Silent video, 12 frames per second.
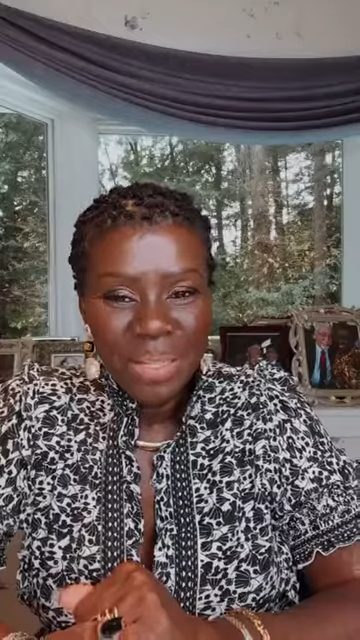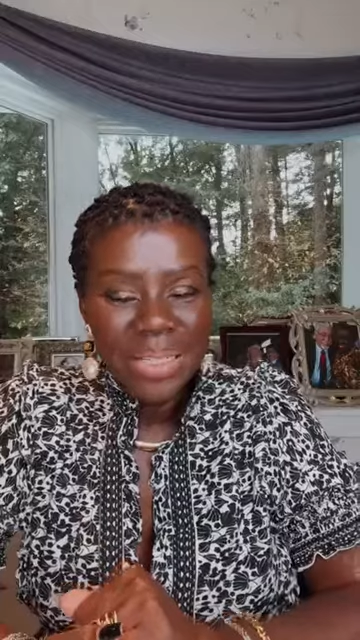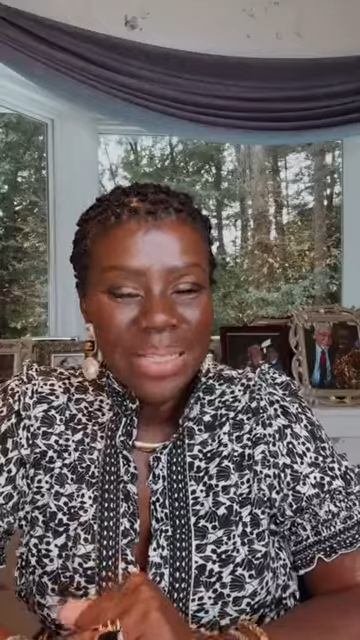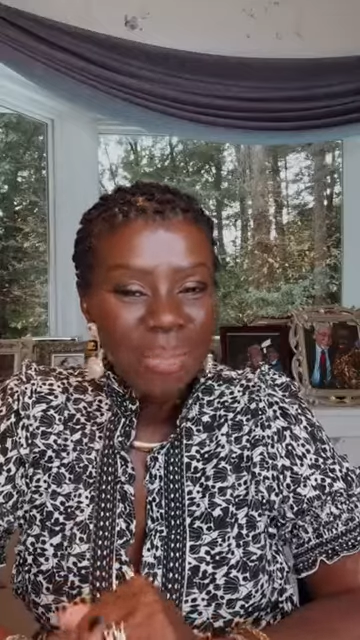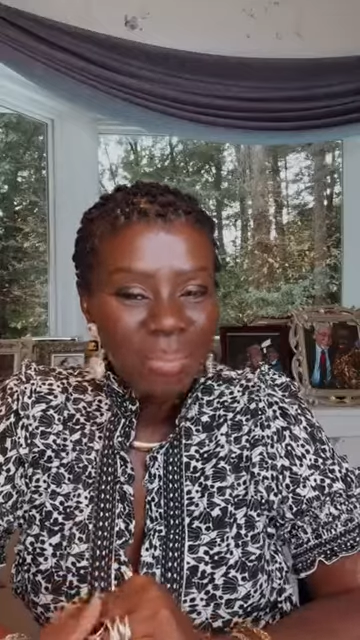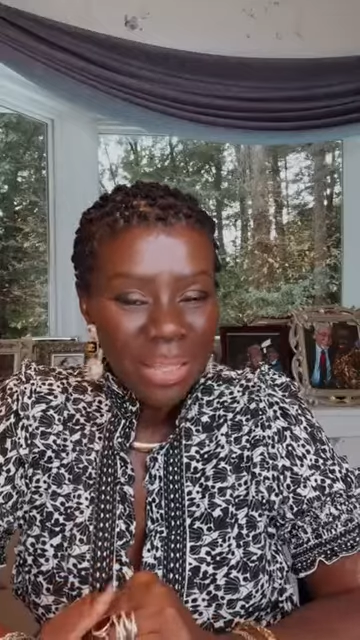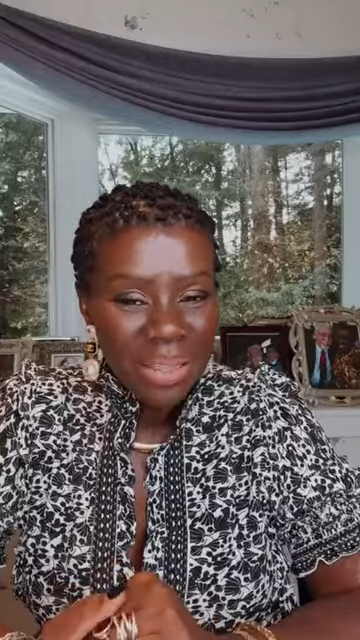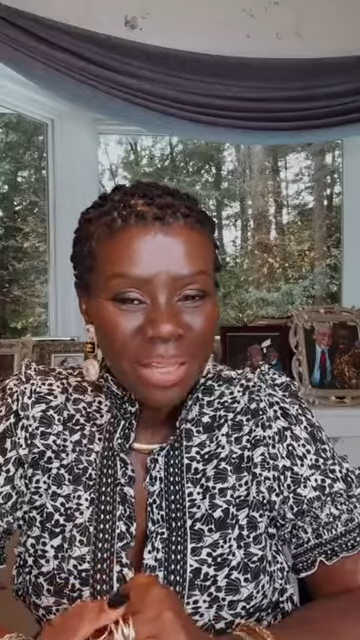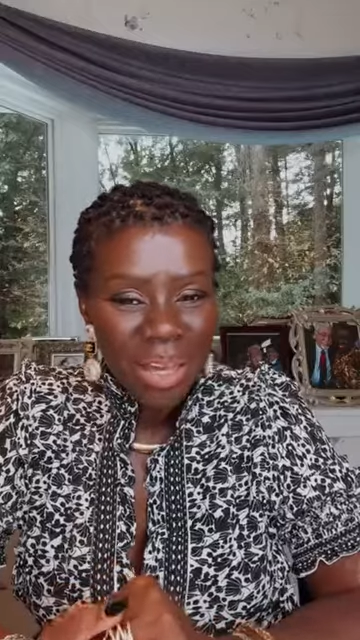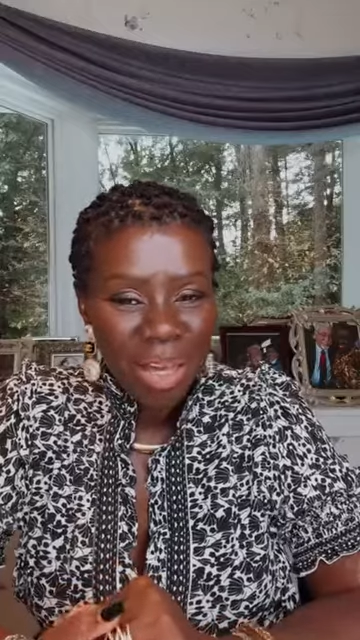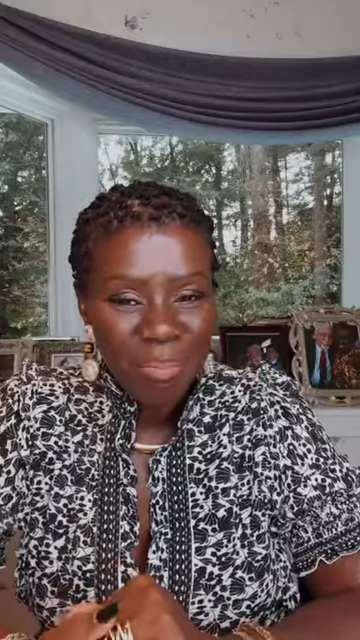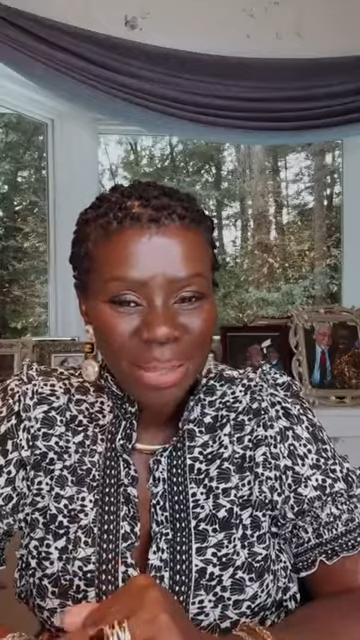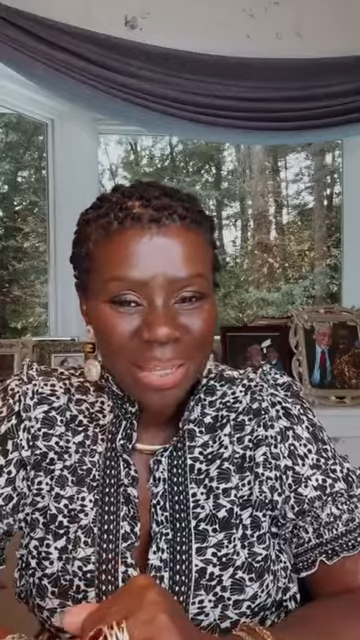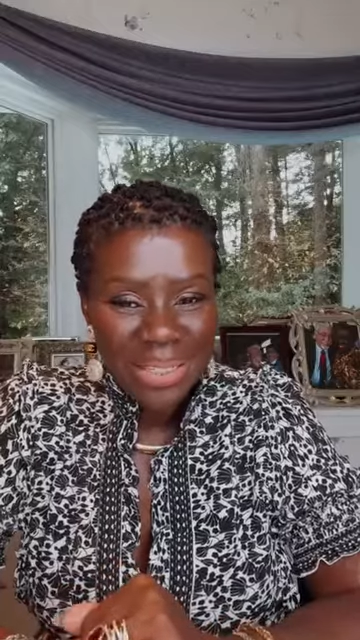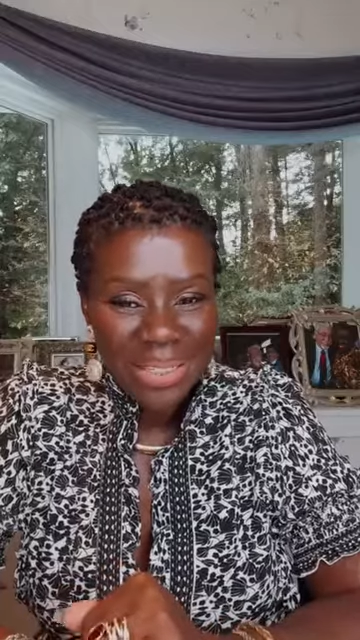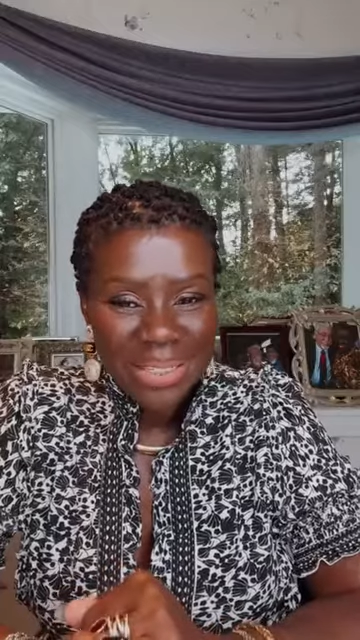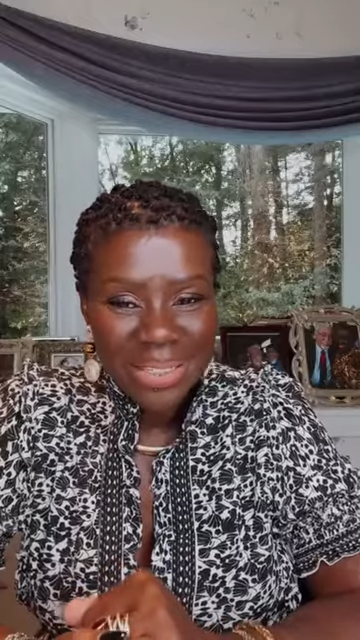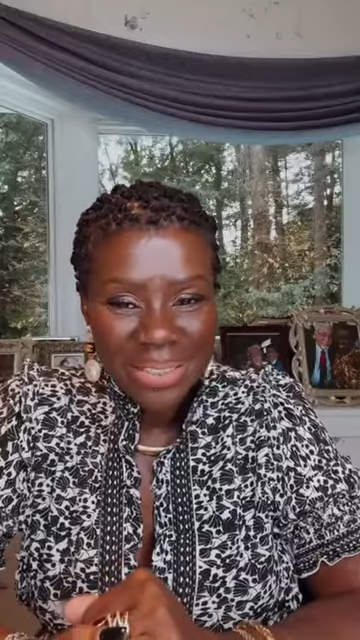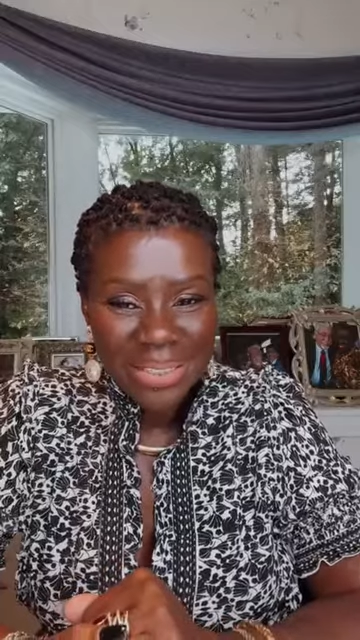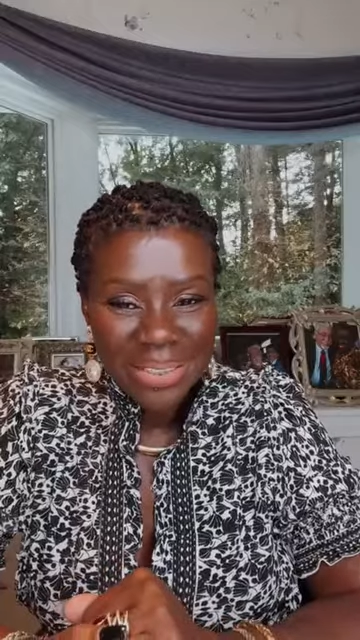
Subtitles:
Tell me in the comments.